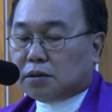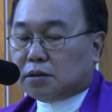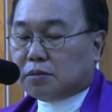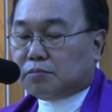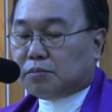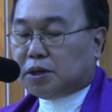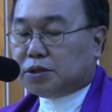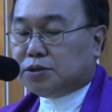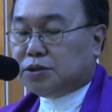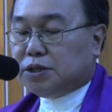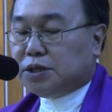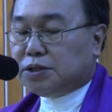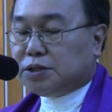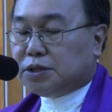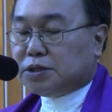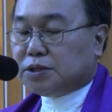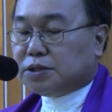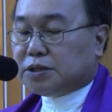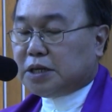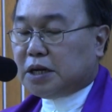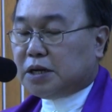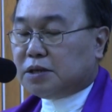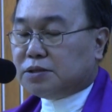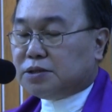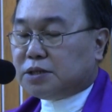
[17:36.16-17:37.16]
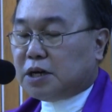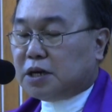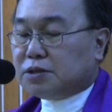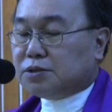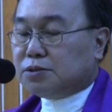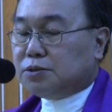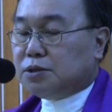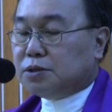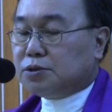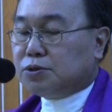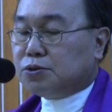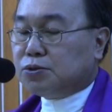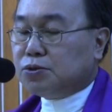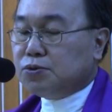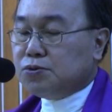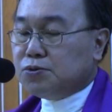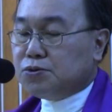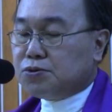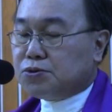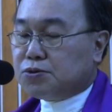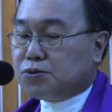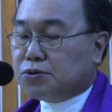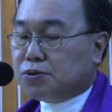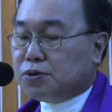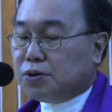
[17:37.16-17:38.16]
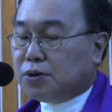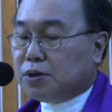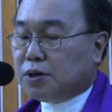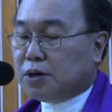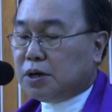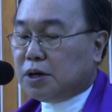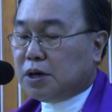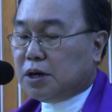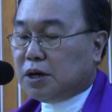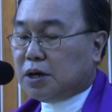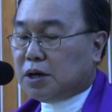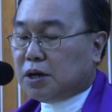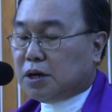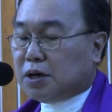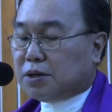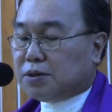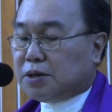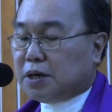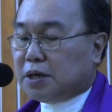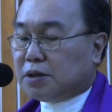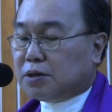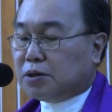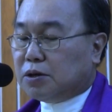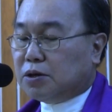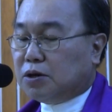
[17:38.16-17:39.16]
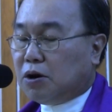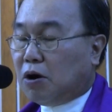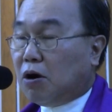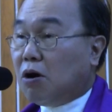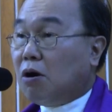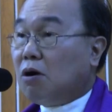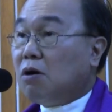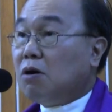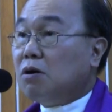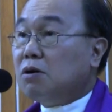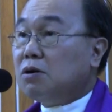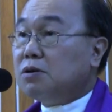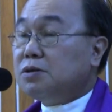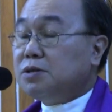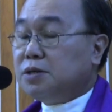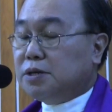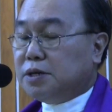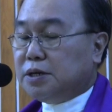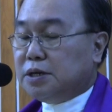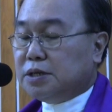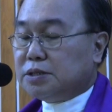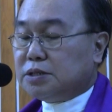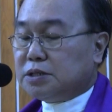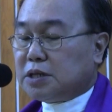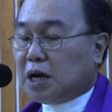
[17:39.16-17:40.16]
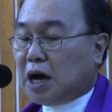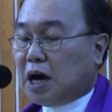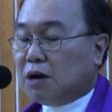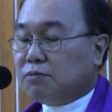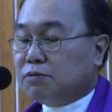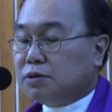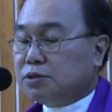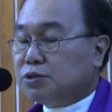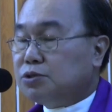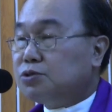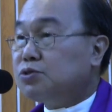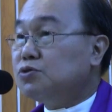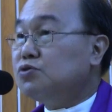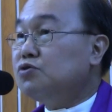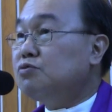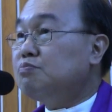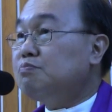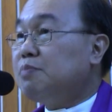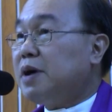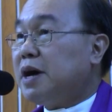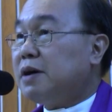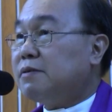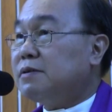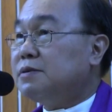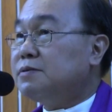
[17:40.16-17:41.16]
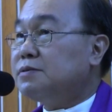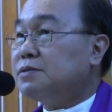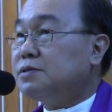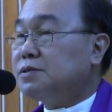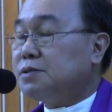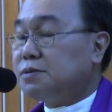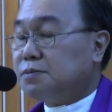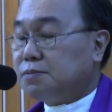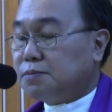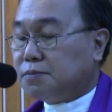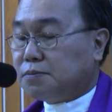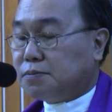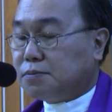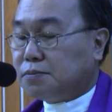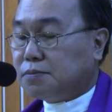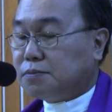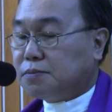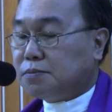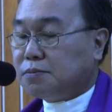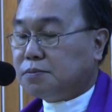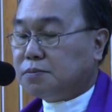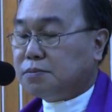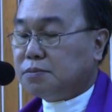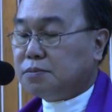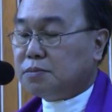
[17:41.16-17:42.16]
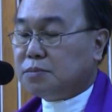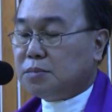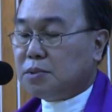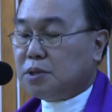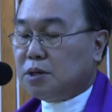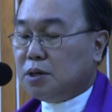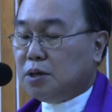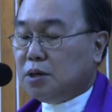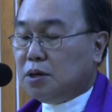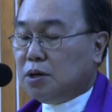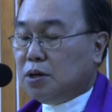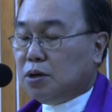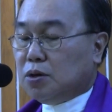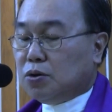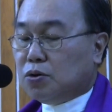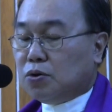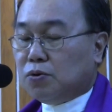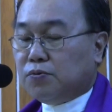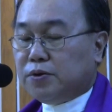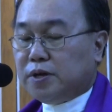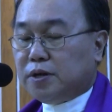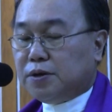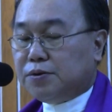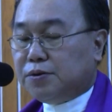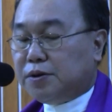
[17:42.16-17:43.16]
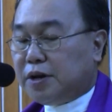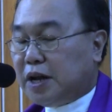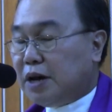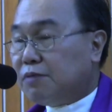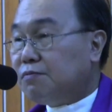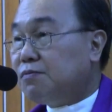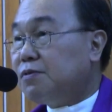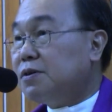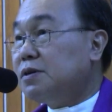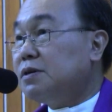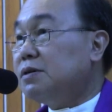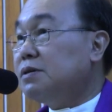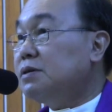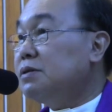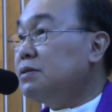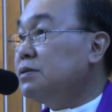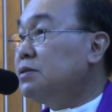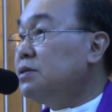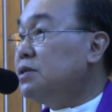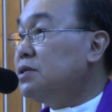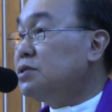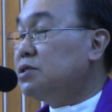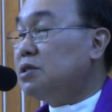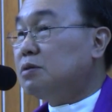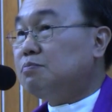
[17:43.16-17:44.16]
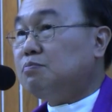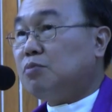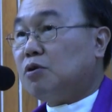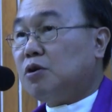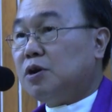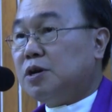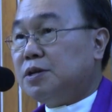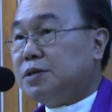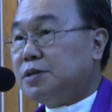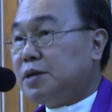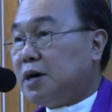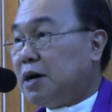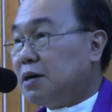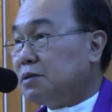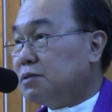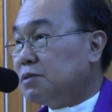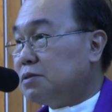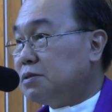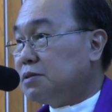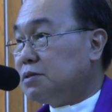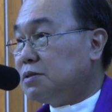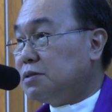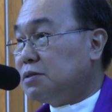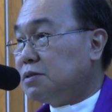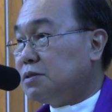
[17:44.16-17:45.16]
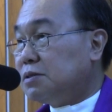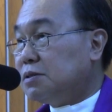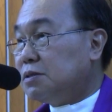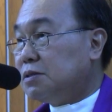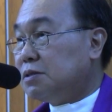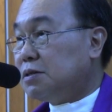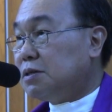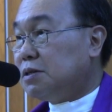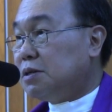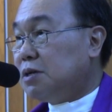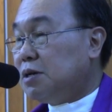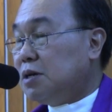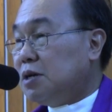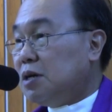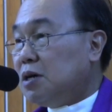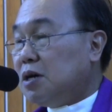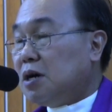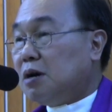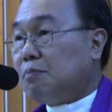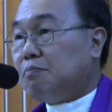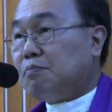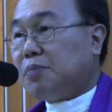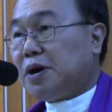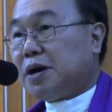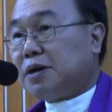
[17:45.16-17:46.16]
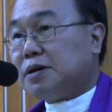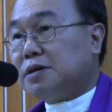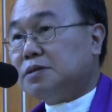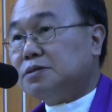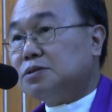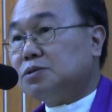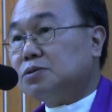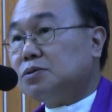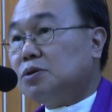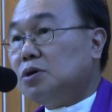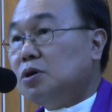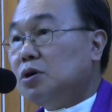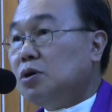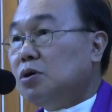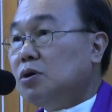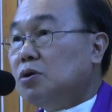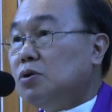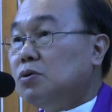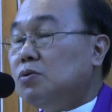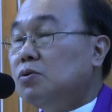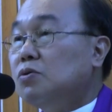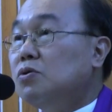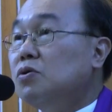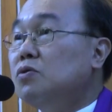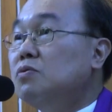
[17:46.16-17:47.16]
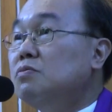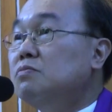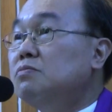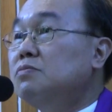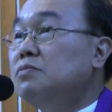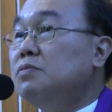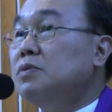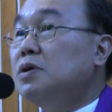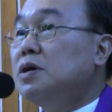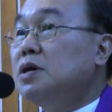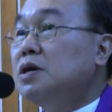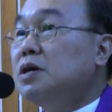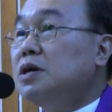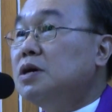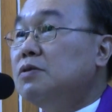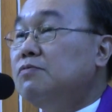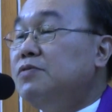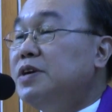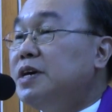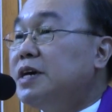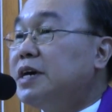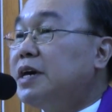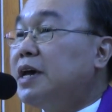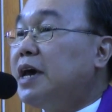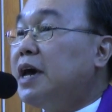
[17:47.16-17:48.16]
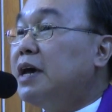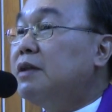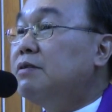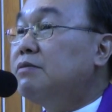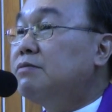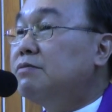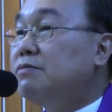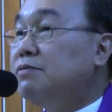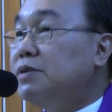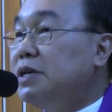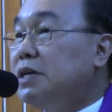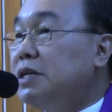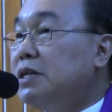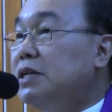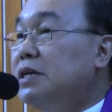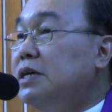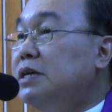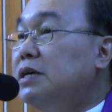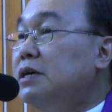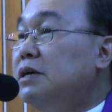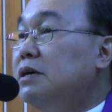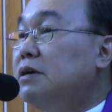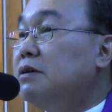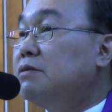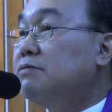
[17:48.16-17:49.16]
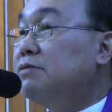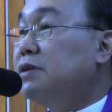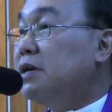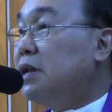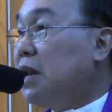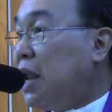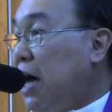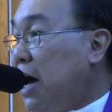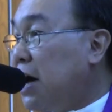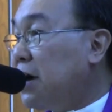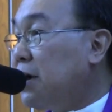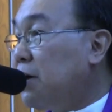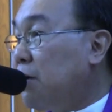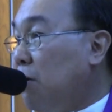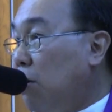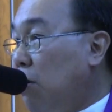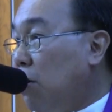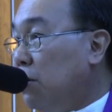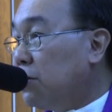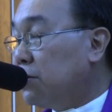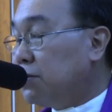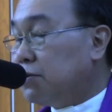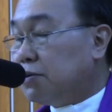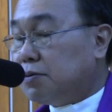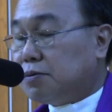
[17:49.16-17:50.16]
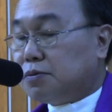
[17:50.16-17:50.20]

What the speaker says: But Jesus tells us the truth that God is our true parent who will never disappoint us, a parent whom we can really rely on.